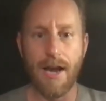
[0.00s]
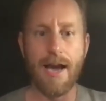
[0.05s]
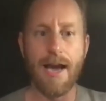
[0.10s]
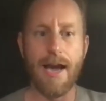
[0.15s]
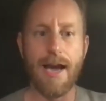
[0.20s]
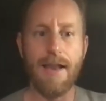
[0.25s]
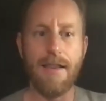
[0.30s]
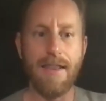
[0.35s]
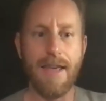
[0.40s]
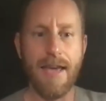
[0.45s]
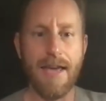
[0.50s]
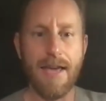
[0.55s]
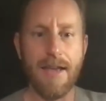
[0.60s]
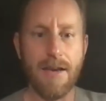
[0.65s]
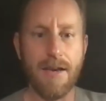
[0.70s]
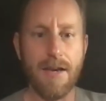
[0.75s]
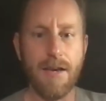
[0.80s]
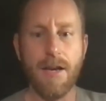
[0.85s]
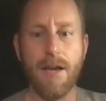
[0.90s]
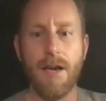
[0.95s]
And
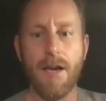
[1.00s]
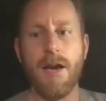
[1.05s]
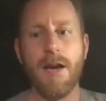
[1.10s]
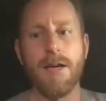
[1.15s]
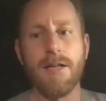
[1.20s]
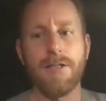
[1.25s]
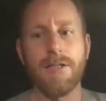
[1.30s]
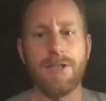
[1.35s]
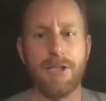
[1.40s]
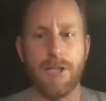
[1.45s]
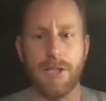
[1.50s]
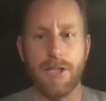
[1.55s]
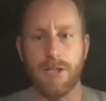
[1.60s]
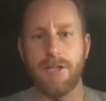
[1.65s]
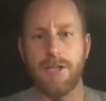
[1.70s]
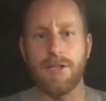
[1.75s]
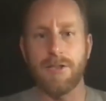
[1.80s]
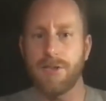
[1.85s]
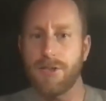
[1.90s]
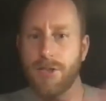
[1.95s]
then
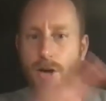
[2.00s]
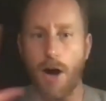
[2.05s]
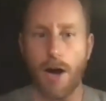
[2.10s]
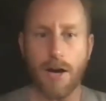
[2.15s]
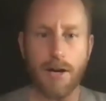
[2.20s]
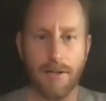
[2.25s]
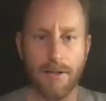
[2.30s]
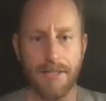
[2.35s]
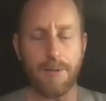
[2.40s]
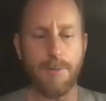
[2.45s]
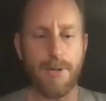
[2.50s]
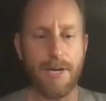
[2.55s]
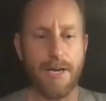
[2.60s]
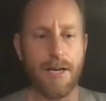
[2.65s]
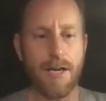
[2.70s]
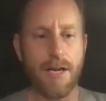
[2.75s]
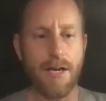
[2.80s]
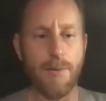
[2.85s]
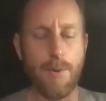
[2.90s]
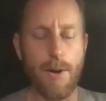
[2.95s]
to talk a little
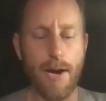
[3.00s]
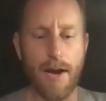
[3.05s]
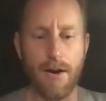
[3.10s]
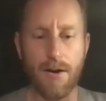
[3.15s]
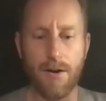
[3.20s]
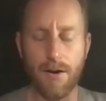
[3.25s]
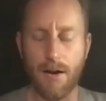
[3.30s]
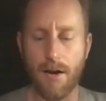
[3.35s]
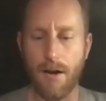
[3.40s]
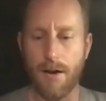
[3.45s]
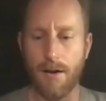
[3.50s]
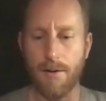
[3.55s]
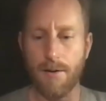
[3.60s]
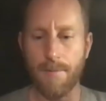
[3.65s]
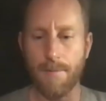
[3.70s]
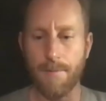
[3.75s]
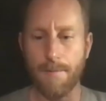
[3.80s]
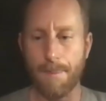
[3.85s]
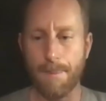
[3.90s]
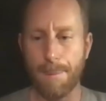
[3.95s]
bit about
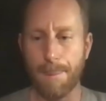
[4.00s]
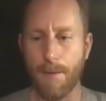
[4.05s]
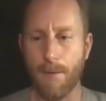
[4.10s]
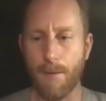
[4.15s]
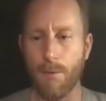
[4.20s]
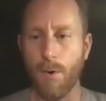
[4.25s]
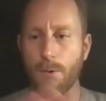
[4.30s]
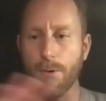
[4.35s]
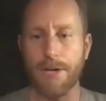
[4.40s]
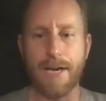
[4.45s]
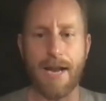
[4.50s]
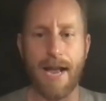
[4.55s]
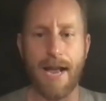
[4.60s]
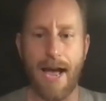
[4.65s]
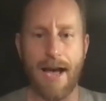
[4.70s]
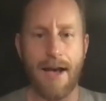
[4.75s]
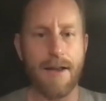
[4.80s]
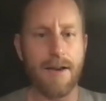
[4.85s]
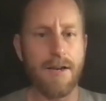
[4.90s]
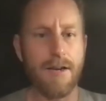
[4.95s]
um, what we're gonna
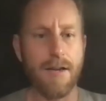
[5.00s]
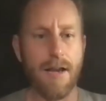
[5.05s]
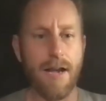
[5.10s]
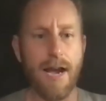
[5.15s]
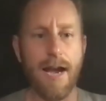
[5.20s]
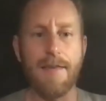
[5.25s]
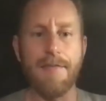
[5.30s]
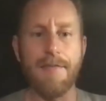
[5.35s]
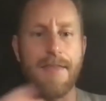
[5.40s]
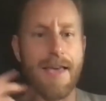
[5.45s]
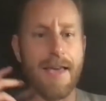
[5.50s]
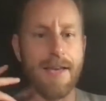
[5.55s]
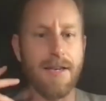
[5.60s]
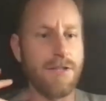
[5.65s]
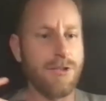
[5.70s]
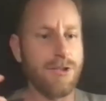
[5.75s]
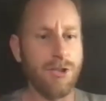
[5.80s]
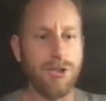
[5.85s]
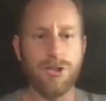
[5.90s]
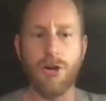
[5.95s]
add. And
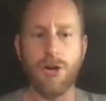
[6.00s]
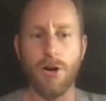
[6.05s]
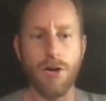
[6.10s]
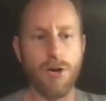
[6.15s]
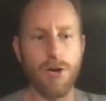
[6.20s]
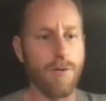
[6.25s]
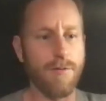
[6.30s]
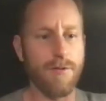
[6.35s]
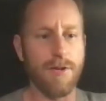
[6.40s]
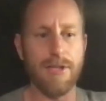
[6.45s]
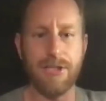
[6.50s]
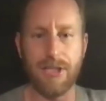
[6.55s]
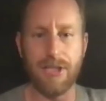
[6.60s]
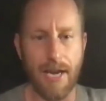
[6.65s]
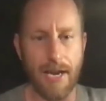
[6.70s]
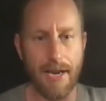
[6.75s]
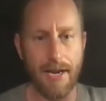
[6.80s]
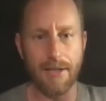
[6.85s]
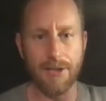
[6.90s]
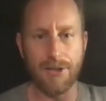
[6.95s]
then just I'll go over to the
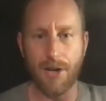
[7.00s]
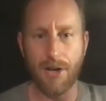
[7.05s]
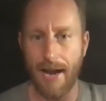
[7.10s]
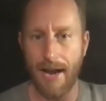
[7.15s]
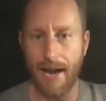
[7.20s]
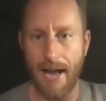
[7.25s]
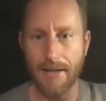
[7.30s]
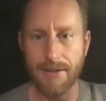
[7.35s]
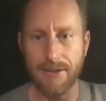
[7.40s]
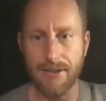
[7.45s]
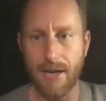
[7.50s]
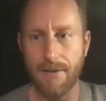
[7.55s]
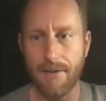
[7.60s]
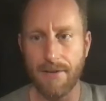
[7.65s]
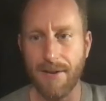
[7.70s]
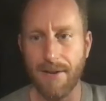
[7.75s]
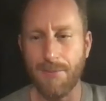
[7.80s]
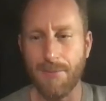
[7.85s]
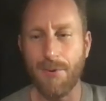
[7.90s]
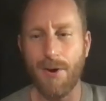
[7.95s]
site and try to add stuff.
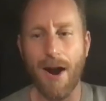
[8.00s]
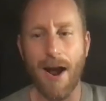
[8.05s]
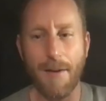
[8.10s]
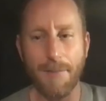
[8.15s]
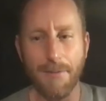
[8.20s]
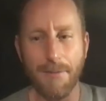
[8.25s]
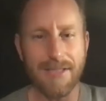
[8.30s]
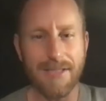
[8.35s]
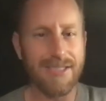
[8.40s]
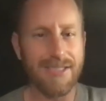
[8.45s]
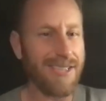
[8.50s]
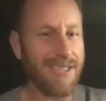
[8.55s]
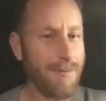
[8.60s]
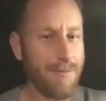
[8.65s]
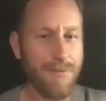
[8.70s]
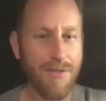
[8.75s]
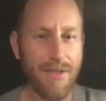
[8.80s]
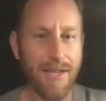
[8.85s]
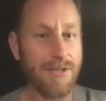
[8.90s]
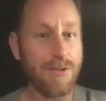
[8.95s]
And probably
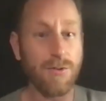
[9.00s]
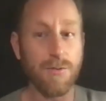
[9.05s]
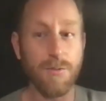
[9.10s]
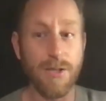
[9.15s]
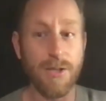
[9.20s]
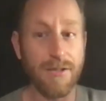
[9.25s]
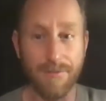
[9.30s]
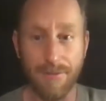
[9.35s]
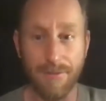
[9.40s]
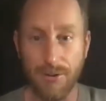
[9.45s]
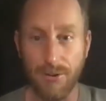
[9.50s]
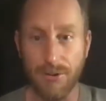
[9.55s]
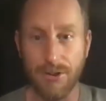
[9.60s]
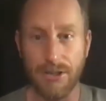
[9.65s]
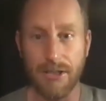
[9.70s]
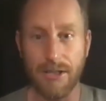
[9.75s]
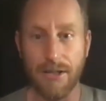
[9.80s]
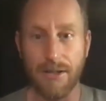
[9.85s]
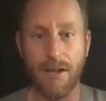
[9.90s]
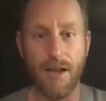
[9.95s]
some things will be
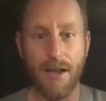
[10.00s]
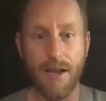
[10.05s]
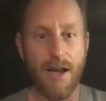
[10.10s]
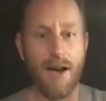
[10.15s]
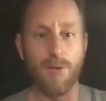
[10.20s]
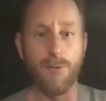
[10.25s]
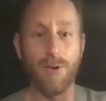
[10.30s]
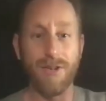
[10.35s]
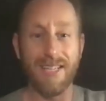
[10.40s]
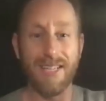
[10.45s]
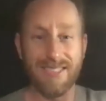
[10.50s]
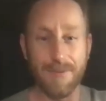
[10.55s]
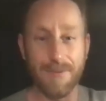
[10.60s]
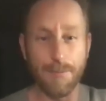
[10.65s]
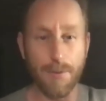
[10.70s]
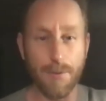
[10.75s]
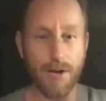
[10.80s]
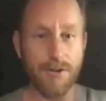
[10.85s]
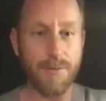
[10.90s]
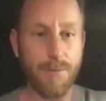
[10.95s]
confusing. We'll get some
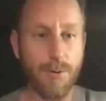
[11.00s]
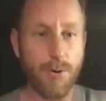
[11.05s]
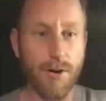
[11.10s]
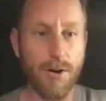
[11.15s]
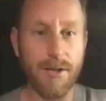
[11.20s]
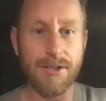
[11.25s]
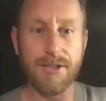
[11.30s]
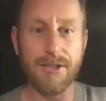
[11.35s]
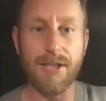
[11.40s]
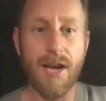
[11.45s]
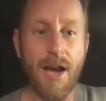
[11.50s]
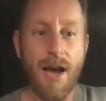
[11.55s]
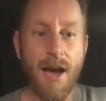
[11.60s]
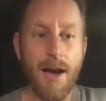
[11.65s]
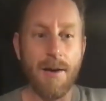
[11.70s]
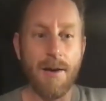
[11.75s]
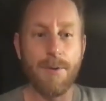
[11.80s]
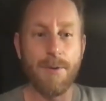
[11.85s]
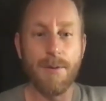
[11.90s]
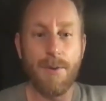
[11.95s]
bug reports,
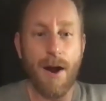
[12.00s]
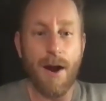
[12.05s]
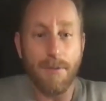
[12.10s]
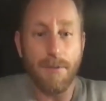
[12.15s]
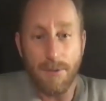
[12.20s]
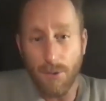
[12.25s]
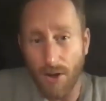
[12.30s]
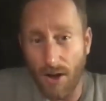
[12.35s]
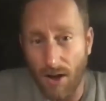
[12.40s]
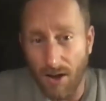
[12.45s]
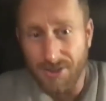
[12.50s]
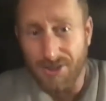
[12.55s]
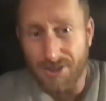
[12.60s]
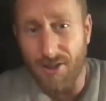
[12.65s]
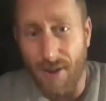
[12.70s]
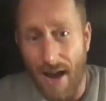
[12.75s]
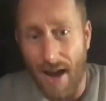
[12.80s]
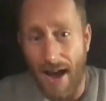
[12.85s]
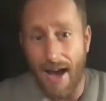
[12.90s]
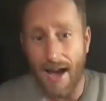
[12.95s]
but probably we'll
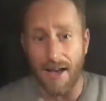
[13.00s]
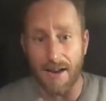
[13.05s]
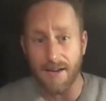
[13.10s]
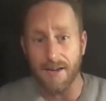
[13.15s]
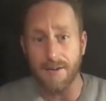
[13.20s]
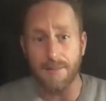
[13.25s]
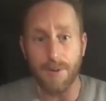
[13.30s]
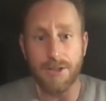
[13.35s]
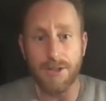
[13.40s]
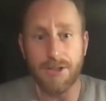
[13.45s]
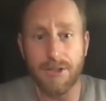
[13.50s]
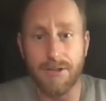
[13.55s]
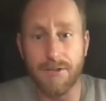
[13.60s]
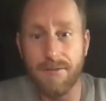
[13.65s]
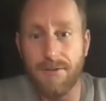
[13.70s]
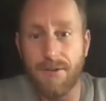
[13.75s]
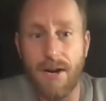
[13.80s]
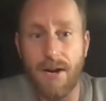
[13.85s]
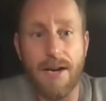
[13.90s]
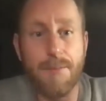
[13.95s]
also add a bunch
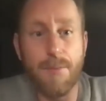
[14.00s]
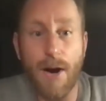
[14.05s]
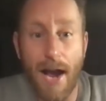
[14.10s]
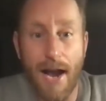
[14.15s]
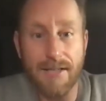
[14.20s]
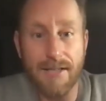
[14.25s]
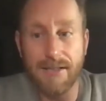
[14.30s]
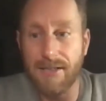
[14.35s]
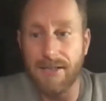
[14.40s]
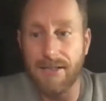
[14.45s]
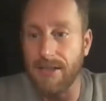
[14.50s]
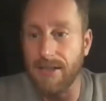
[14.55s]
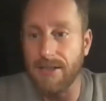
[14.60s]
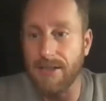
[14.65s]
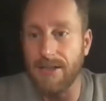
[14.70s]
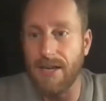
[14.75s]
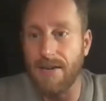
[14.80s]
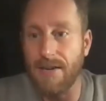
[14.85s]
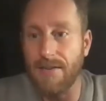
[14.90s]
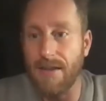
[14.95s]
of great
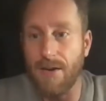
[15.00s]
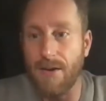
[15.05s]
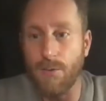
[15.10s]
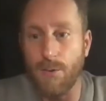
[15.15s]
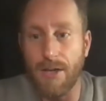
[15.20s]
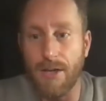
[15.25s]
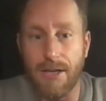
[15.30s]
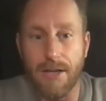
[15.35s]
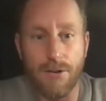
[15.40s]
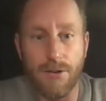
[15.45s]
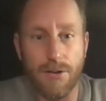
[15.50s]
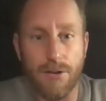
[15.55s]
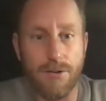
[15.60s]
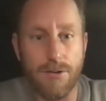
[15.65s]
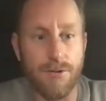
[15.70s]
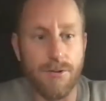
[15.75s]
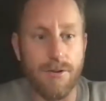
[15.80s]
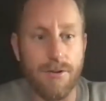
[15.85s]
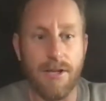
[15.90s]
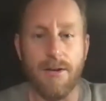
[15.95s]
practices and then we can look
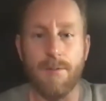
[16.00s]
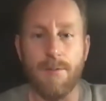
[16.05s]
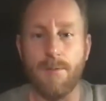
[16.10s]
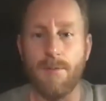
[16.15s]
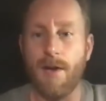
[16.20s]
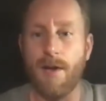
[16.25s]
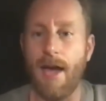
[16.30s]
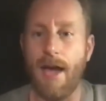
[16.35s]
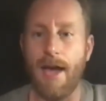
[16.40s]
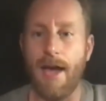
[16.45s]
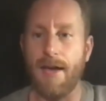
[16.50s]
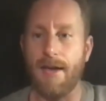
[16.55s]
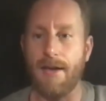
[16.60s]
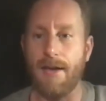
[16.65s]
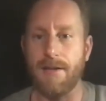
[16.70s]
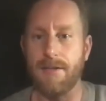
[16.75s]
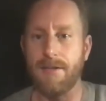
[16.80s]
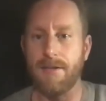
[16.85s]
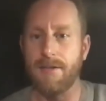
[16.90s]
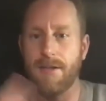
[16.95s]
through them
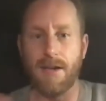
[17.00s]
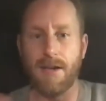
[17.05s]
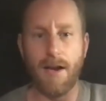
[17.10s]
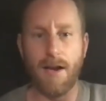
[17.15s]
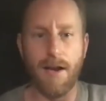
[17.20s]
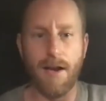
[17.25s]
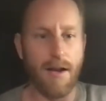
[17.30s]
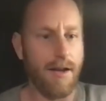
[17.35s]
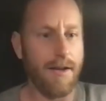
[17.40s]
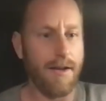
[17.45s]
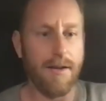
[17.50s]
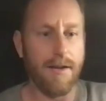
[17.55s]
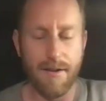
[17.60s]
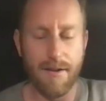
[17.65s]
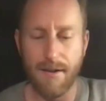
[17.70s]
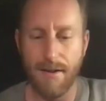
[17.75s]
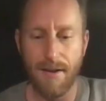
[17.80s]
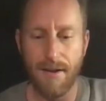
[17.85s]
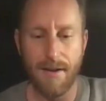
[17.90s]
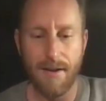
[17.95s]
and, uh,
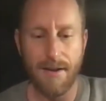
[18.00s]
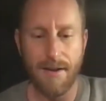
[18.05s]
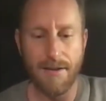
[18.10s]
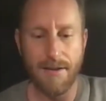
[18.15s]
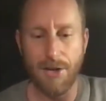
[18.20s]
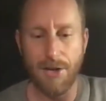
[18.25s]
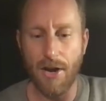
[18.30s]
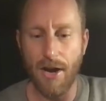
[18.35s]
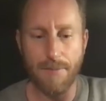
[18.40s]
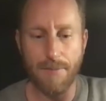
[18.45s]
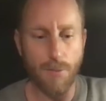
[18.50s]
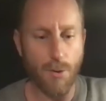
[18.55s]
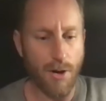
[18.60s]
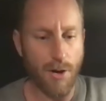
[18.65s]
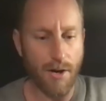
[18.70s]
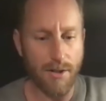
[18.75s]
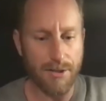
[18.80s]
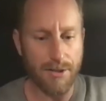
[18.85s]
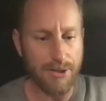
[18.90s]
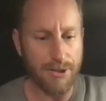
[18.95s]
you know, and
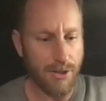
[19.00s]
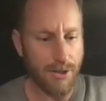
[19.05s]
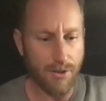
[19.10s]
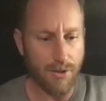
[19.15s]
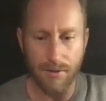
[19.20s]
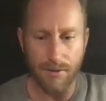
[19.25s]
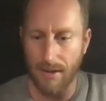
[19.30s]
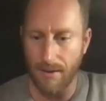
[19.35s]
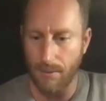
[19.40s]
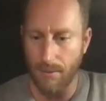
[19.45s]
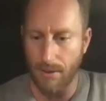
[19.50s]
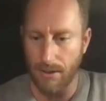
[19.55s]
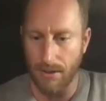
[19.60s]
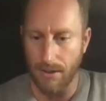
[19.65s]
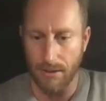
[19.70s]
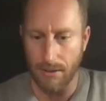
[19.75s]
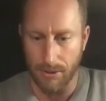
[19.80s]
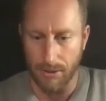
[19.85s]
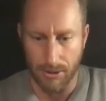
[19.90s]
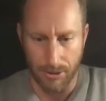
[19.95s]
more. So let
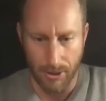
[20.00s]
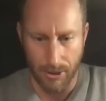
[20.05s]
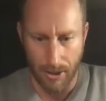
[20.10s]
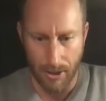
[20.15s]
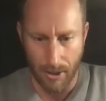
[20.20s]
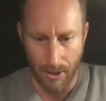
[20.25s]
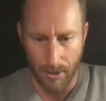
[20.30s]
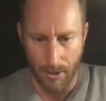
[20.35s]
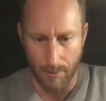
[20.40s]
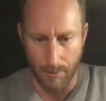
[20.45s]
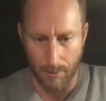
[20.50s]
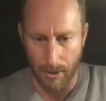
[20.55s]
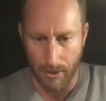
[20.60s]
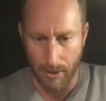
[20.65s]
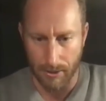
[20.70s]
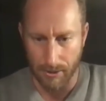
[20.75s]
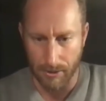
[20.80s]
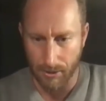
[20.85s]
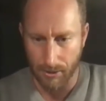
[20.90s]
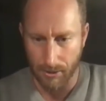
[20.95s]
me share my
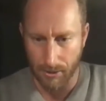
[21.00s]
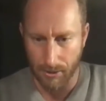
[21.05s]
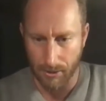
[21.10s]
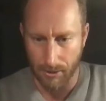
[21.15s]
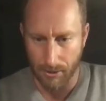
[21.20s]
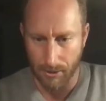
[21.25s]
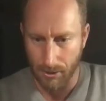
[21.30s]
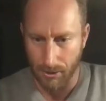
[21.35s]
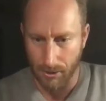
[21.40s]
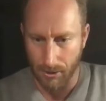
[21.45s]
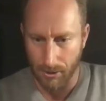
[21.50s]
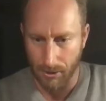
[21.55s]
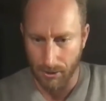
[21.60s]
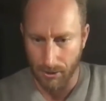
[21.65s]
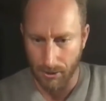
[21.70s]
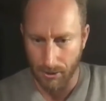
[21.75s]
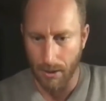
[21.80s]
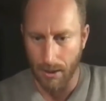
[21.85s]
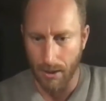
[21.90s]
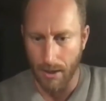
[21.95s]

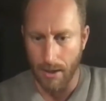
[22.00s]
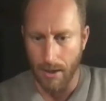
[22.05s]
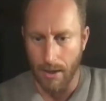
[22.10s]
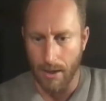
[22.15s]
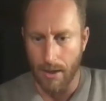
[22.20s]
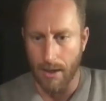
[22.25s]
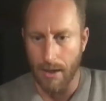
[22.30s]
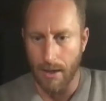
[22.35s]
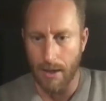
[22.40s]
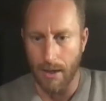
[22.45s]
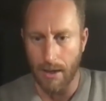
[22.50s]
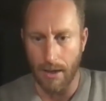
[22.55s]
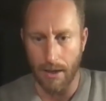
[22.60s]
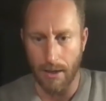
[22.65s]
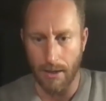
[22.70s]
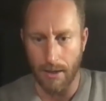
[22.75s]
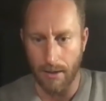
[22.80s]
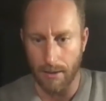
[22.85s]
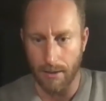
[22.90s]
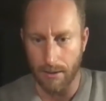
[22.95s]
screen
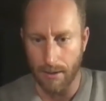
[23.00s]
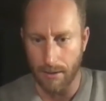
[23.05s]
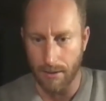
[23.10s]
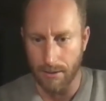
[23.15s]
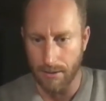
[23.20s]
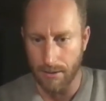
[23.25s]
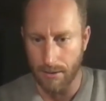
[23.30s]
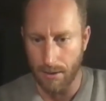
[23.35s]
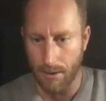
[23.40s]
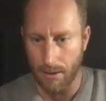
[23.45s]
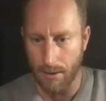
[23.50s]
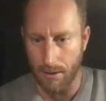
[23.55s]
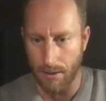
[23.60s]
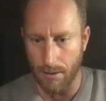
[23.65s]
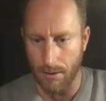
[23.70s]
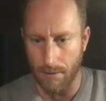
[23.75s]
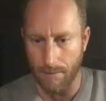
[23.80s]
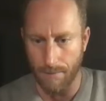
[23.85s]
and get started.